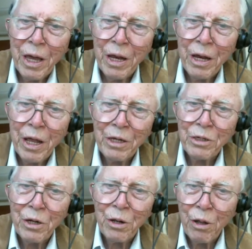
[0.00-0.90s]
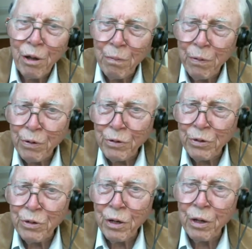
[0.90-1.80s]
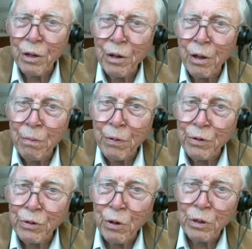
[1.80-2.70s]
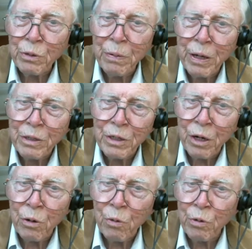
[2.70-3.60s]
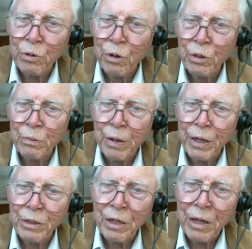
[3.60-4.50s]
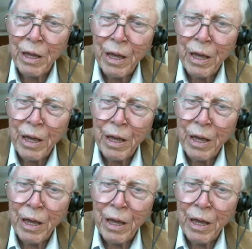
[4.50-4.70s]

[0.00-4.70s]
and it has an upper, an upper joint space and a lower joint space.